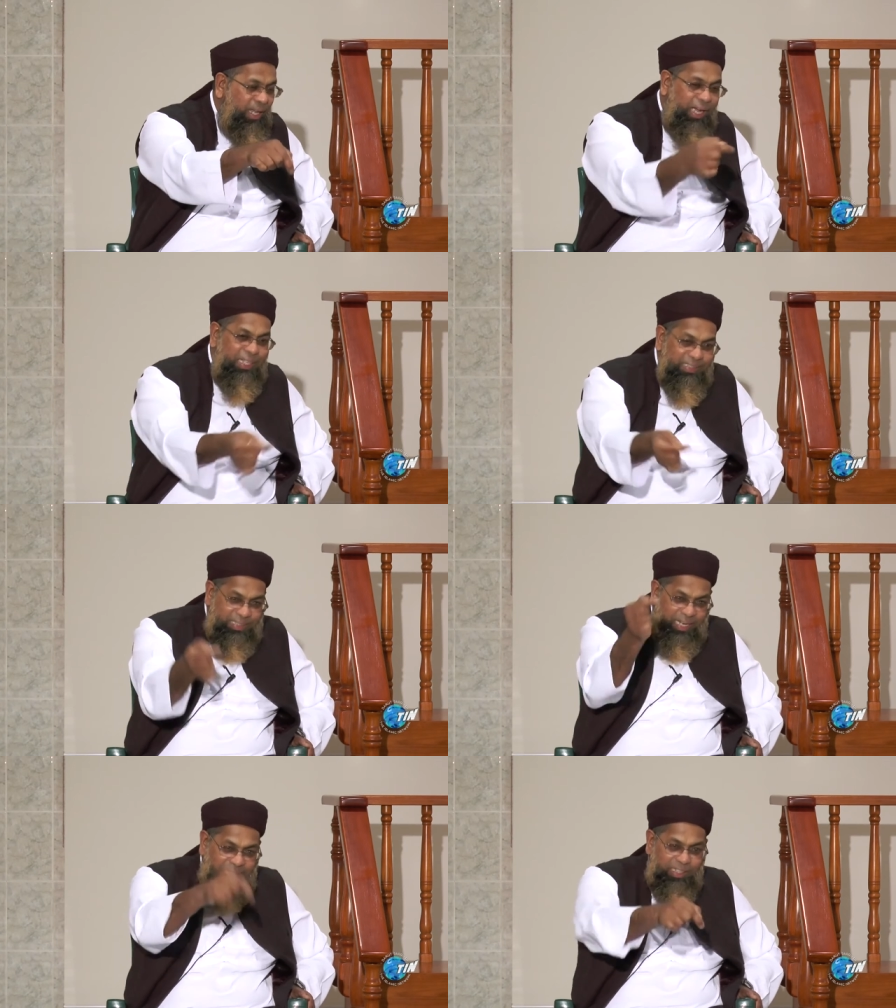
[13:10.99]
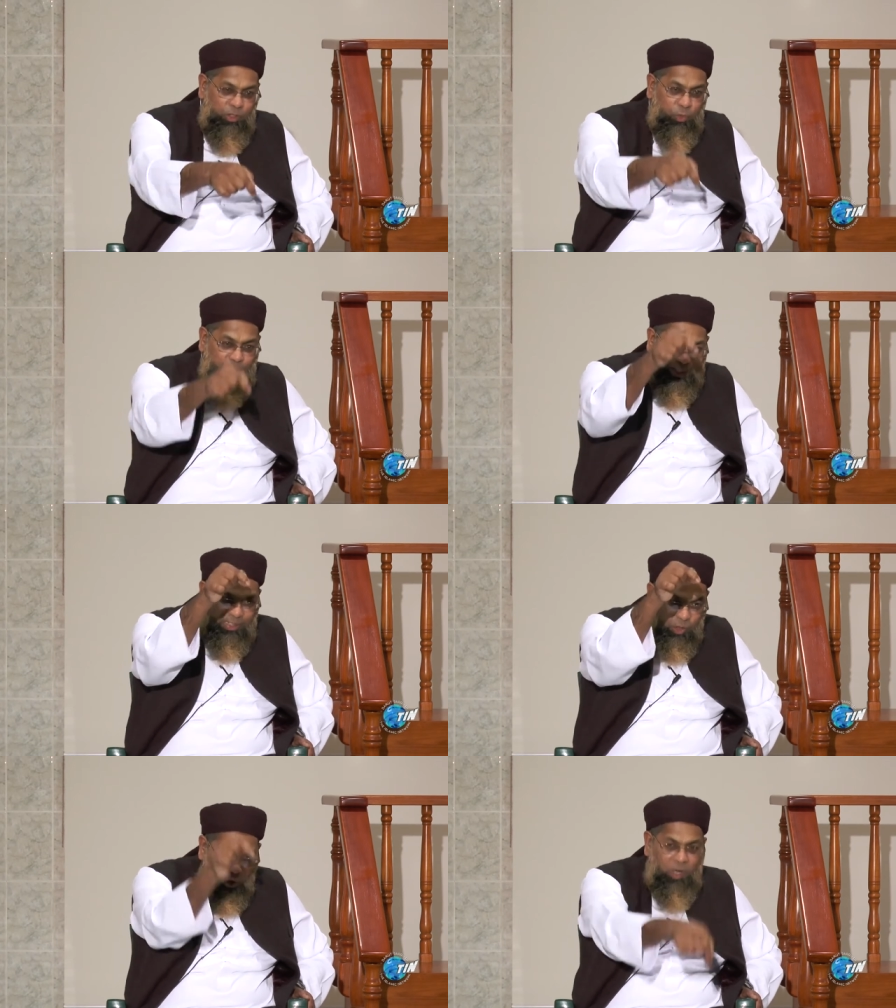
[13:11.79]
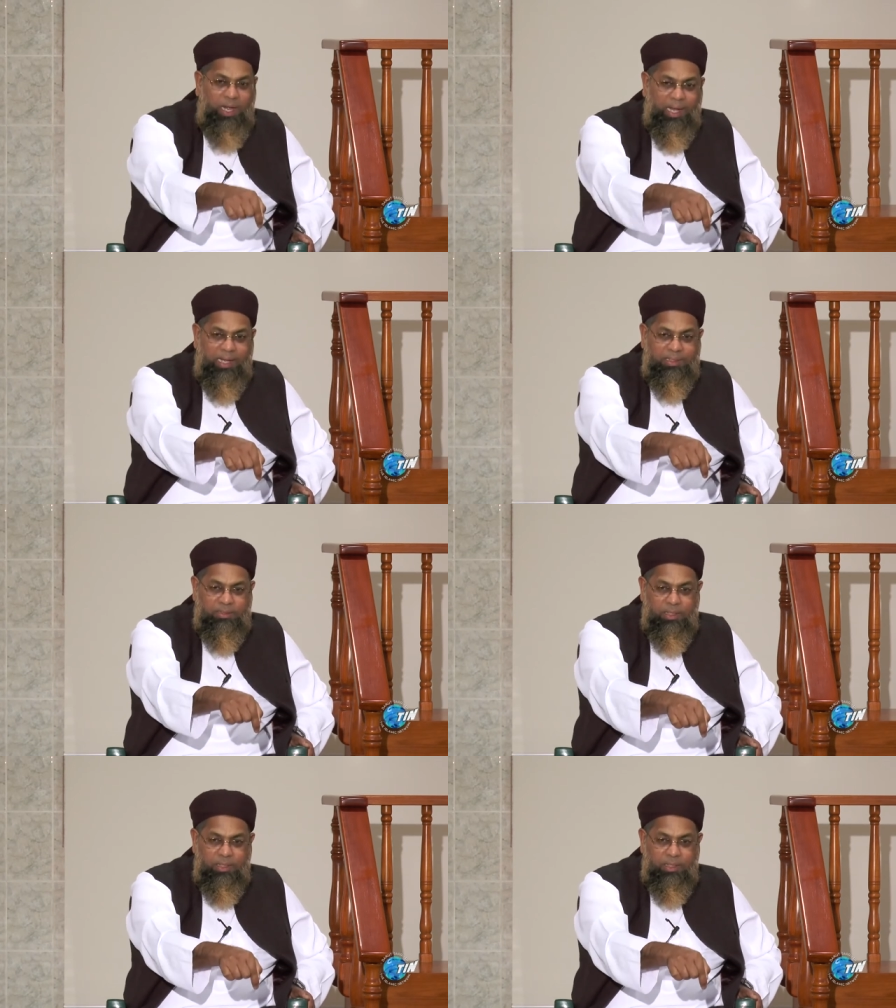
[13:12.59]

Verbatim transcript: and telling you in your heart